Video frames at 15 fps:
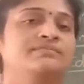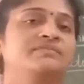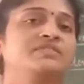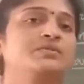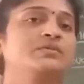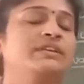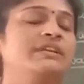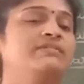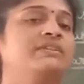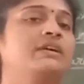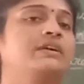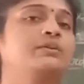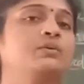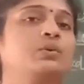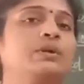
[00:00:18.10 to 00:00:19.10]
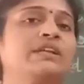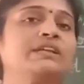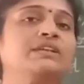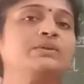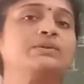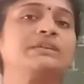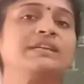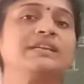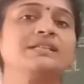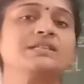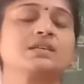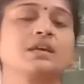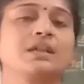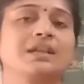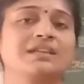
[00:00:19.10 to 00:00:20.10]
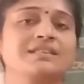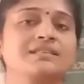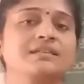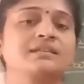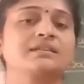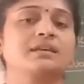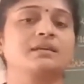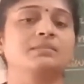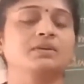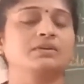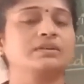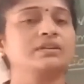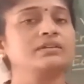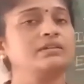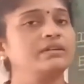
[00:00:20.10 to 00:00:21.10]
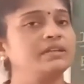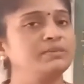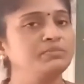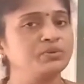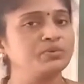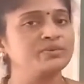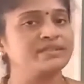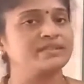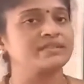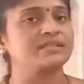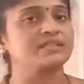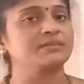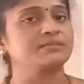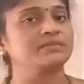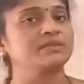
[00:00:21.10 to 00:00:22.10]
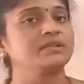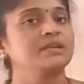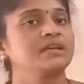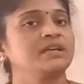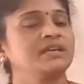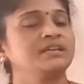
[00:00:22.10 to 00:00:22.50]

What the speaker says: Today we are going to teach a lesson about immune system.